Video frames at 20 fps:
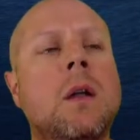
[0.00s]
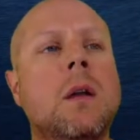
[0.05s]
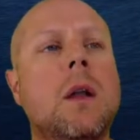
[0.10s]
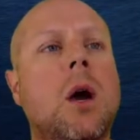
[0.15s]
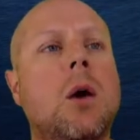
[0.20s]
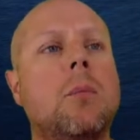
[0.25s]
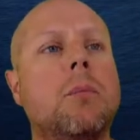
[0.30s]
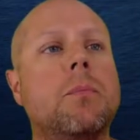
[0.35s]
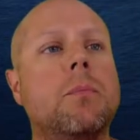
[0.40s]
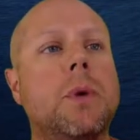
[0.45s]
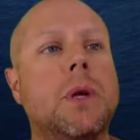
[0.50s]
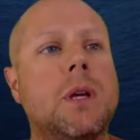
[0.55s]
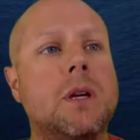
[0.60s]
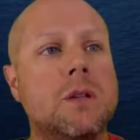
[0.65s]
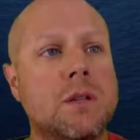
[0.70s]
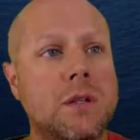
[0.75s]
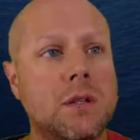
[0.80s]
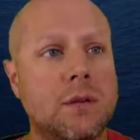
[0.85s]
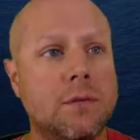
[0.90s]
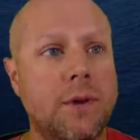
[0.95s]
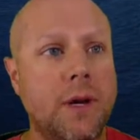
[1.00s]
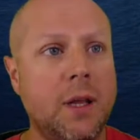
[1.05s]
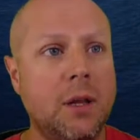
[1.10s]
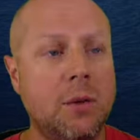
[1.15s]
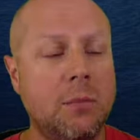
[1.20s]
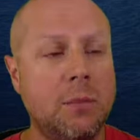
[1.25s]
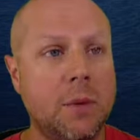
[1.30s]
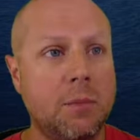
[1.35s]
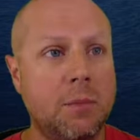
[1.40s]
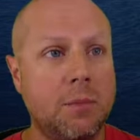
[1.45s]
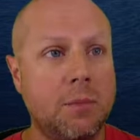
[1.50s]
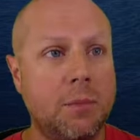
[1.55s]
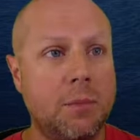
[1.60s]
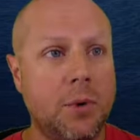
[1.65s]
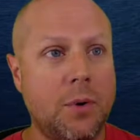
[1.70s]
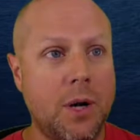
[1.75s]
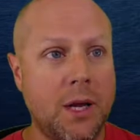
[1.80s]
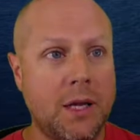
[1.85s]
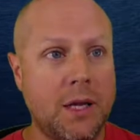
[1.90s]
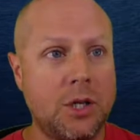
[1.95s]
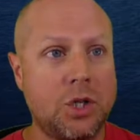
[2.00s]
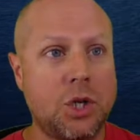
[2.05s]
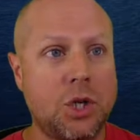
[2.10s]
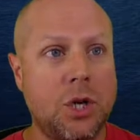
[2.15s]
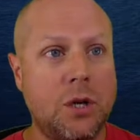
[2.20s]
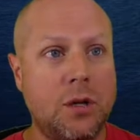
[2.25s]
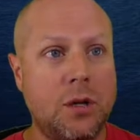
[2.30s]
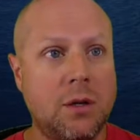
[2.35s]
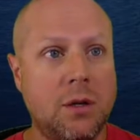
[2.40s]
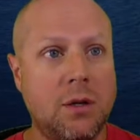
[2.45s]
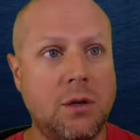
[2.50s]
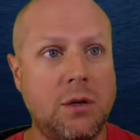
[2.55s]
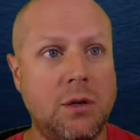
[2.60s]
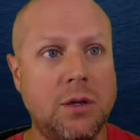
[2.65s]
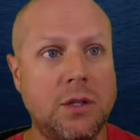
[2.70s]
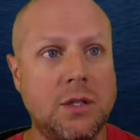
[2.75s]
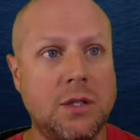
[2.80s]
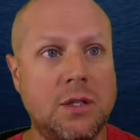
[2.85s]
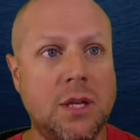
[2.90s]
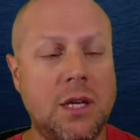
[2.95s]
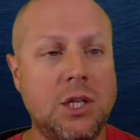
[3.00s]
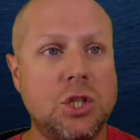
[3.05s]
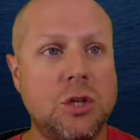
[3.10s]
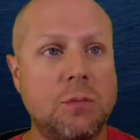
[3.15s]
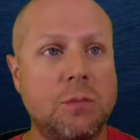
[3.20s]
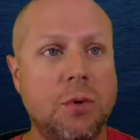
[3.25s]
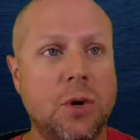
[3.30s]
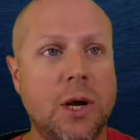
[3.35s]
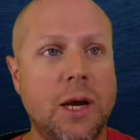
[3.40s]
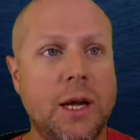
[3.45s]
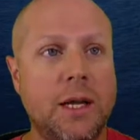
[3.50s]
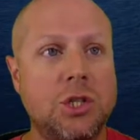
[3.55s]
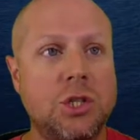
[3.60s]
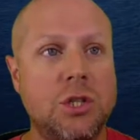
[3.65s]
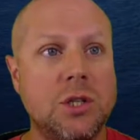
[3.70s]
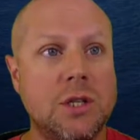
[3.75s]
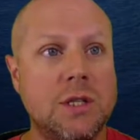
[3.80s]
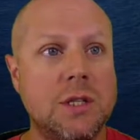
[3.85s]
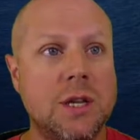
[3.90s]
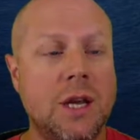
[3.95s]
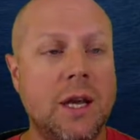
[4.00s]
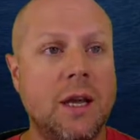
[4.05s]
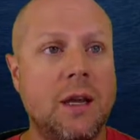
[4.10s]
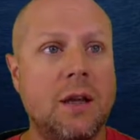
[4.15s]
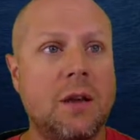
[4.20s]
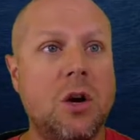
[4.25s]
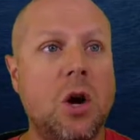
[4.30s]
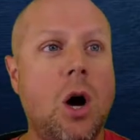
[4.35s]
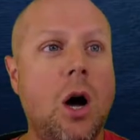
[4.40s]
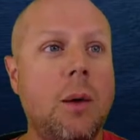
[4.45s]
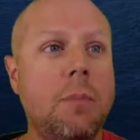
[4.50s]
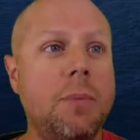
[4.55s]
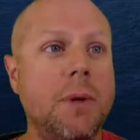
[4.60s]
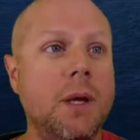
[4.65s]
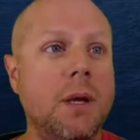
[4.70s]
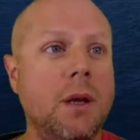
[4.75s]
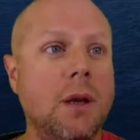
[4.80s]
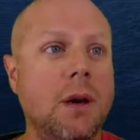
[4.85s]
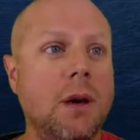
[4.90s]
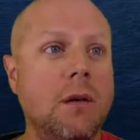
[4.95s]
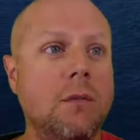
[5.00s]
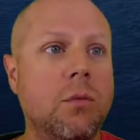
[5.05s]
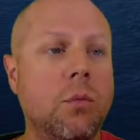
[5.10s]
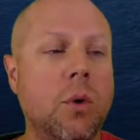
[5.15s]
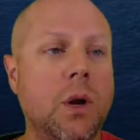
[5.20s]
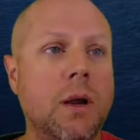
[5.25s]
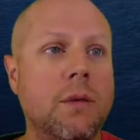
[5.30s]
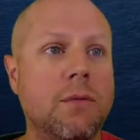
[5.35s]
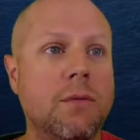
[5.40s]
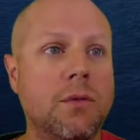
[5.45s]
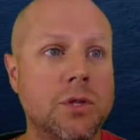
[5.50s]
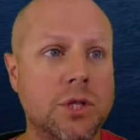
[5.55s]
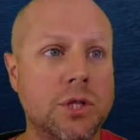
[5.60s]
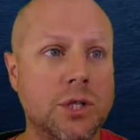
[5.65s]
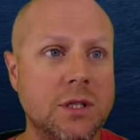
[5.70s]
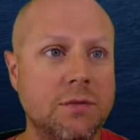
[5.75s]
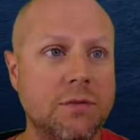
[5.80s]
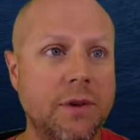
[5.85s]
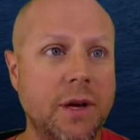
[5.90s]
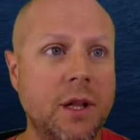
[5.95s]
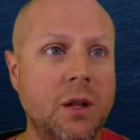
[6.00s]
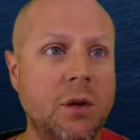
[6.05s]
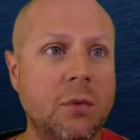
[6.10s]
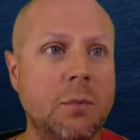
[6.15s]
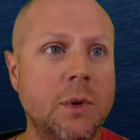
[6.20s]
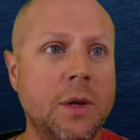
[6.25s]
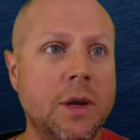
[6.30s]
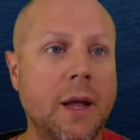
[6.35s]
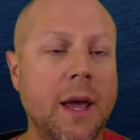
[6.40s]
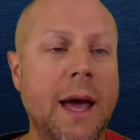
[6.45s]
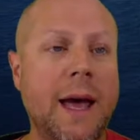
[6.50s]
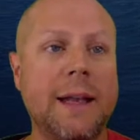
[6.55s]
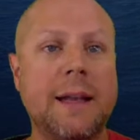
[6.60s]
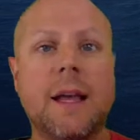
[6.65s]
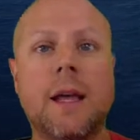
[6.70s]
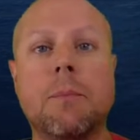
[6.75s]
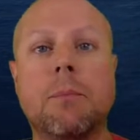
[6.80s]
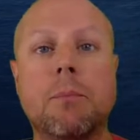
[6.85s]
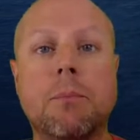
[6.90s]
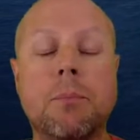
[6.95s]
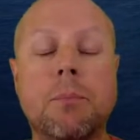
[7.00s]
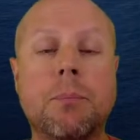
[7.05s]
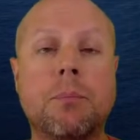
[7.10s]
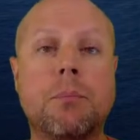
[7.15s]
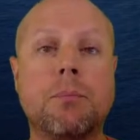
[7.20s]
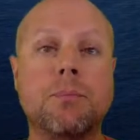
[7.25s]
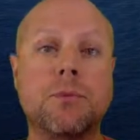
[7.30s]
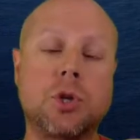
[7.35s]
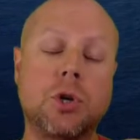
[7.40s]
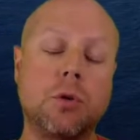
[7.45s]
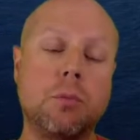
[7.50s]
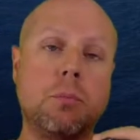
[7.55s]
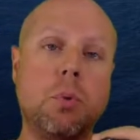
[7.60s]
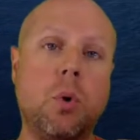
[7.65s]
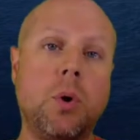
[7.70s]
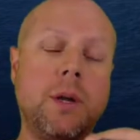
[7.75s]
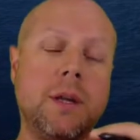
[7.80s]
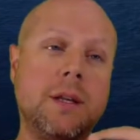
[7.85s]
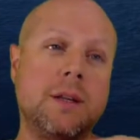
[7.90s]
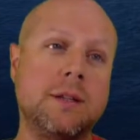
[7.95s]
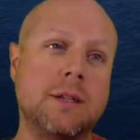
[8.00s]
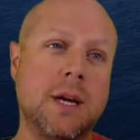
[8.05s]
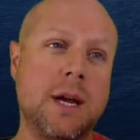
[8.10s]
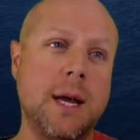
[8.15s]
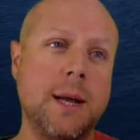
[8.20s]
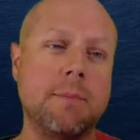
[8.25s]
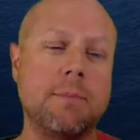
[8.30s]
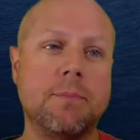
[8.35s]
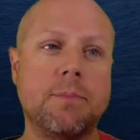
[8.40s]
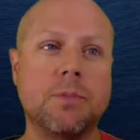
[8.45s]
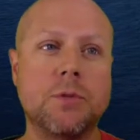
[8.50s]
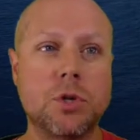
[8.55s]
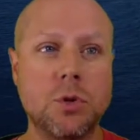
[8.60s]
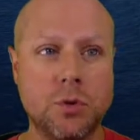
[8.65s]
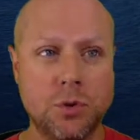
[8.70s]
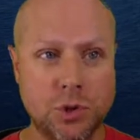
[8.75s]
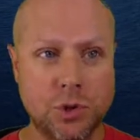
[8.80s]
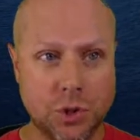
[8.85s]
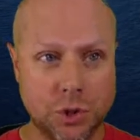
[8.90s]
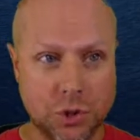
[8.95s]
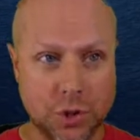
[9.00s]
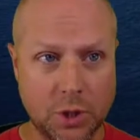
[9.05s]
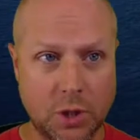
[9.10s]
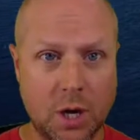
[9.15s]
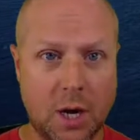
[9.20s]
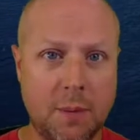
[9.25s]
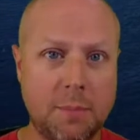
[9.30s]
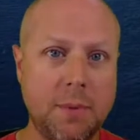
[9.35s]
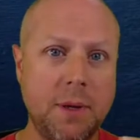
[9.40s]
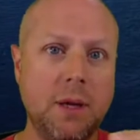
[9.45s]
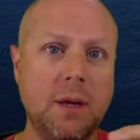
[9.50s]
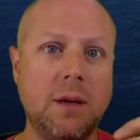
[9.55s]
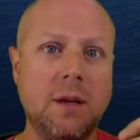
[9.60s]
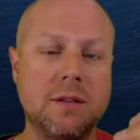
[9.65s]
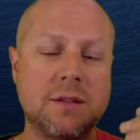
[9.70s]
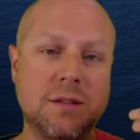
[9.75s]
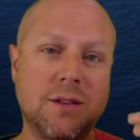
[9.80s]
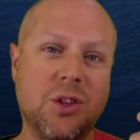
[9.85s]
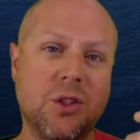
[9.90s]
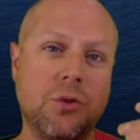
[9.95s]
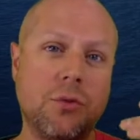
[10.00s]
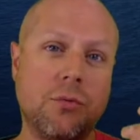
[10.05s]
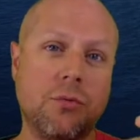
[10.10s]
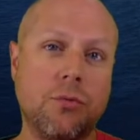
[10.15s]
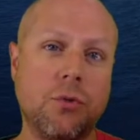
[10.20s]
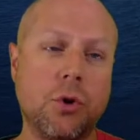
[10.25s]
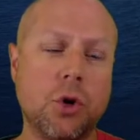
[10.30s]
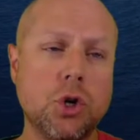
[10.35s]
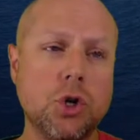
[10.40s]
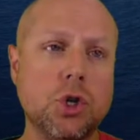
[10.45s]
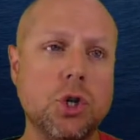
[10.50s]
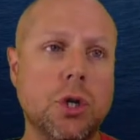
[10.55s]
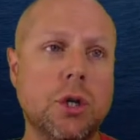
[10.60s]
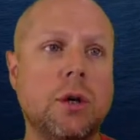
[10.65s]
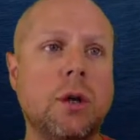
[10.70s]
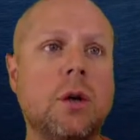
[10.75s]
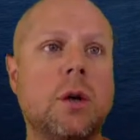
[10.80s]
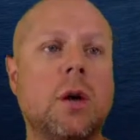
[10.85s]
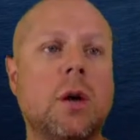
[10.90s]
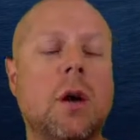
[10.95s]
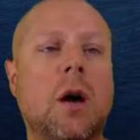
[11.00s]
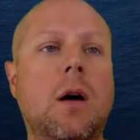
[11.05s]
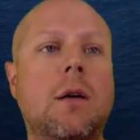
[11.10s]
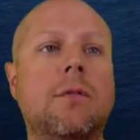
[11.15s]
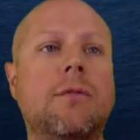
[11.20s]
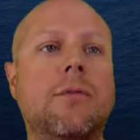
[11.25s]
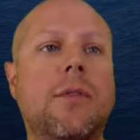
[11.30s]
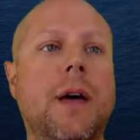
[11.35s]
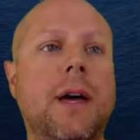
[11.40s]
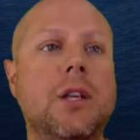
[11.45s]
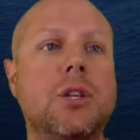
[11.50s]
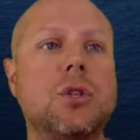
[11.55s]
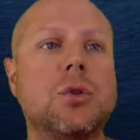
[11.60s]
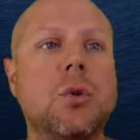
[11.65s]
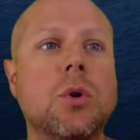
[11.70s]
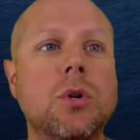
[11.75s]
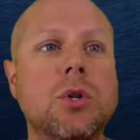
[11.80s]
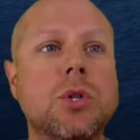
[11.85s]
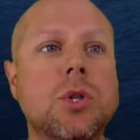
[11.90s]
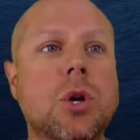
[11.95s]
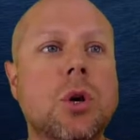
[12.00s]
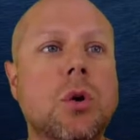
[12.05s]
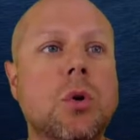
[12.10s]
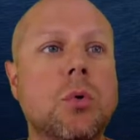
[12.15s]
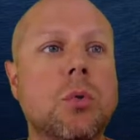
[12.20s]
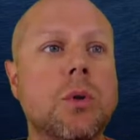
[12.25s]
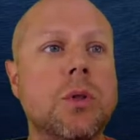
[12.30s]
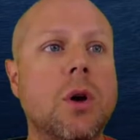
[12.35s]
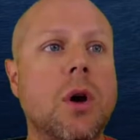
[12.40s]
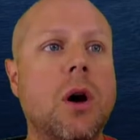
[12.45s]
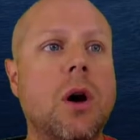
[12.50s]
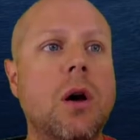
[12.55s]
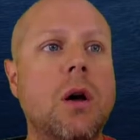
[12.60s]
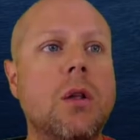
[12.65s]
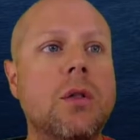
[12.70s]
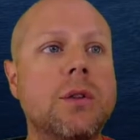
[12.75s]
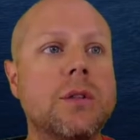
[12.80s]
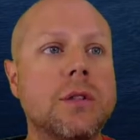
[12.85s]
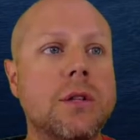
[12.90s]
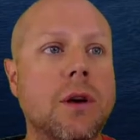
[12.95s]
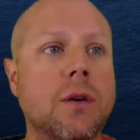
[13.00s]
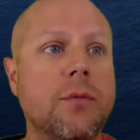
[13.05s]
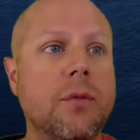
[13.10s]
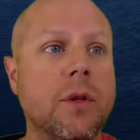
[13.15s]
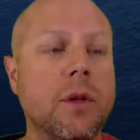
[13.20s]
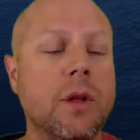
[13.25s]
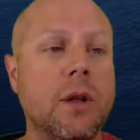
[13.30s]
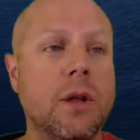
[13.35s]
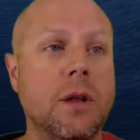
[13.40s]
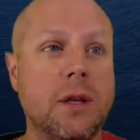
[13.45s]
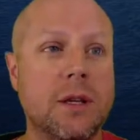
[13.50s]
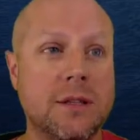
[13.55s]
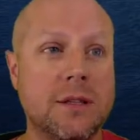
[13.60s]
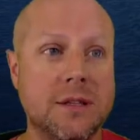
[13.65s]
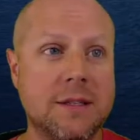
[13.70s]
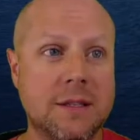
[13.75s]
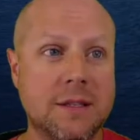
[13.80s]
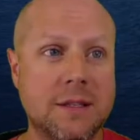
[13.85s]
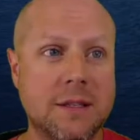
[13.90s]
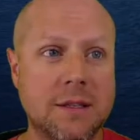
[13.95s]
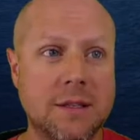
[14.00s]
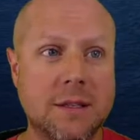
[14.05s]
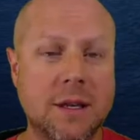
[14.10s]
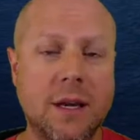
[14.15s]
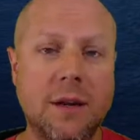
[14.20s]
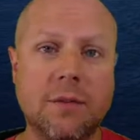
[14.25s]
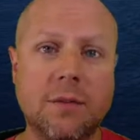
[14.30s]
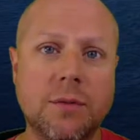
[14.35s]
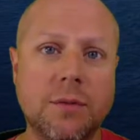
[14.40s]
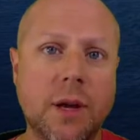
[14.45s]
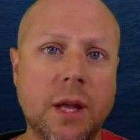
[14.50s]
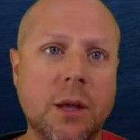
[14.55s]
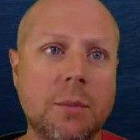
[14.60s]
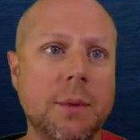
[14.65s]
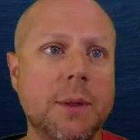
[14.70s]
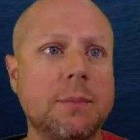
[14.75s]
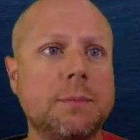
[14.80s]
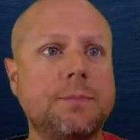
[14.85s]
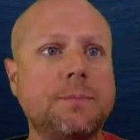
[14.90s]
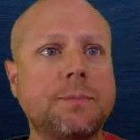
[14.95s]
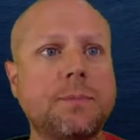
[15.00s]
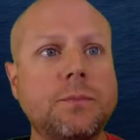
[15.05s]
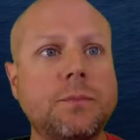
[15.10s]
Now, because the development branch, the staging branch is a copy of whatever's in development at a certain point in time. So it's just a copy, it's another version of that source code with all the stuff that exists inside of development.